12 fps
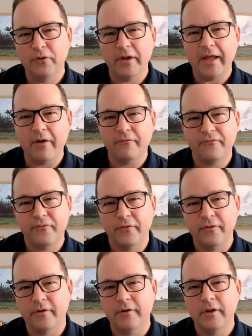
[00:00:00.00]
out
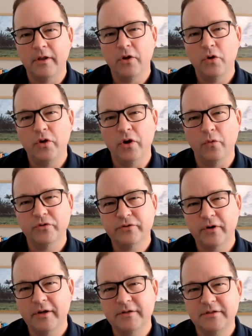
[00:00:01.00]
further, we're
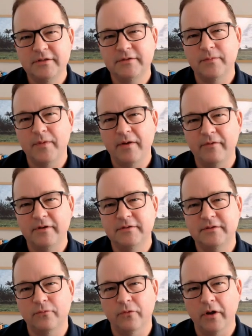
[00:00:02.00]
starting to see some evidence
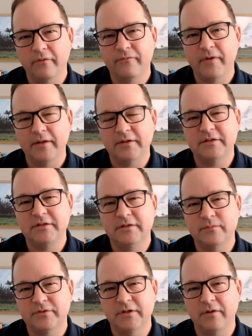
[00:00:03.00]
that we're going to finally see some
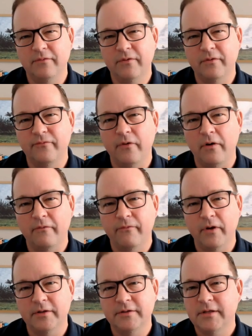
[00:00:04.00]
significant fall
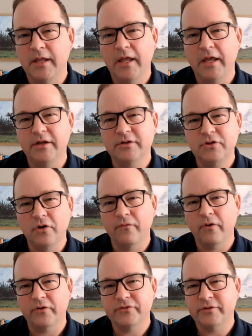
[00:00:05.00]
fronts, and just the
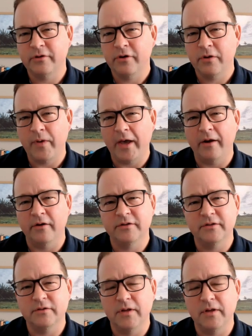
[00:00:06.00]
overall steering patterns
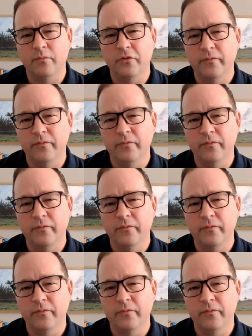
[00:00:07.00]
and movement